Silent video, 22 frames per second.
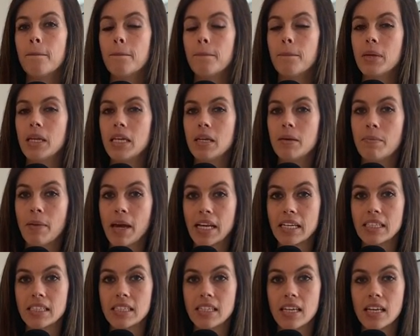Many
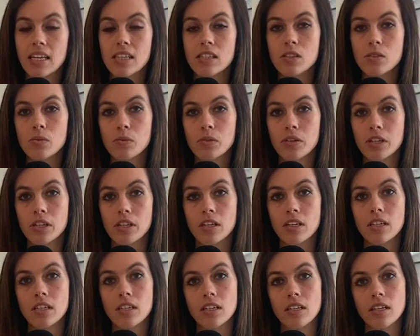Mexicans were
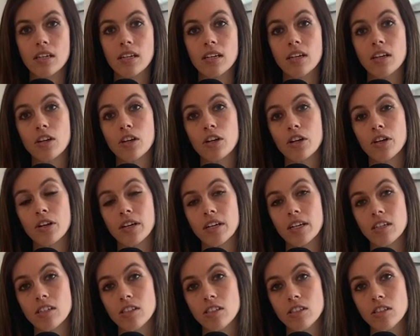
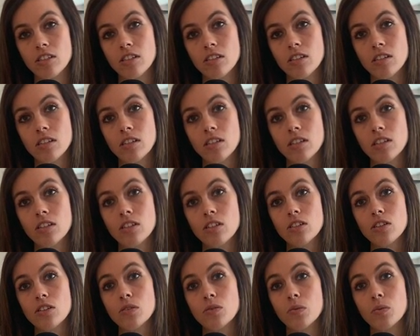encouraged
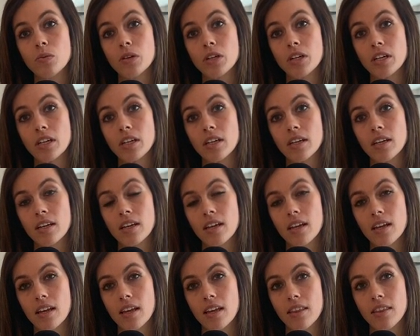to work
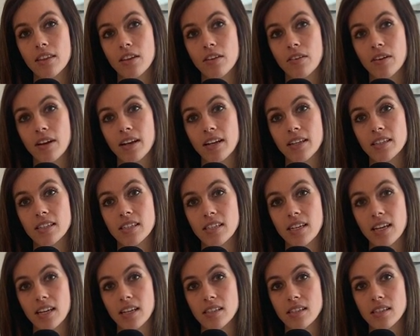in the United
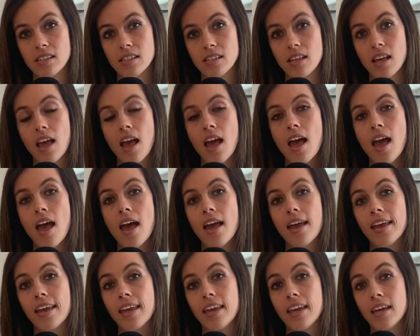States,
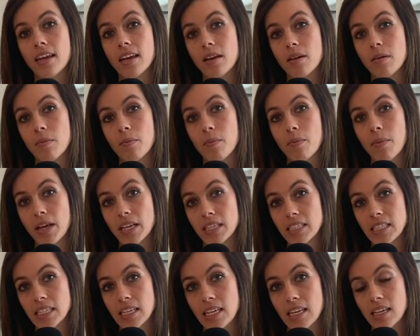and
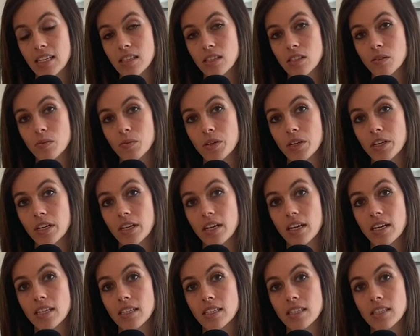Mexicans were
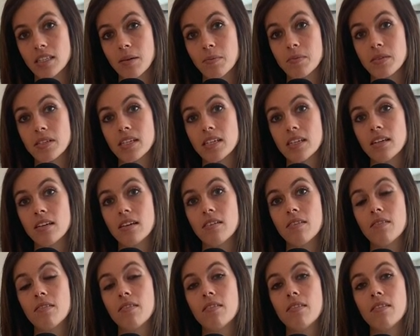exempted
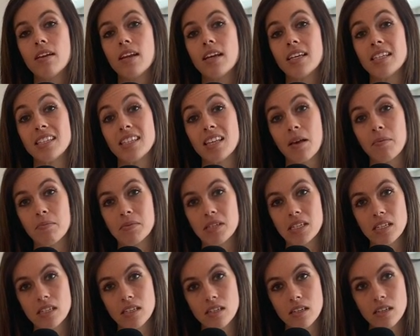
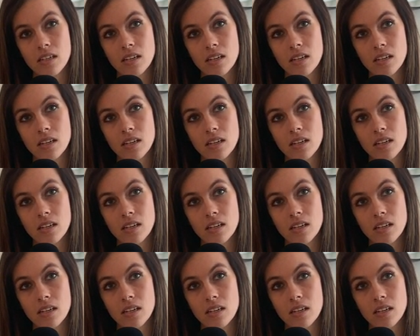exempt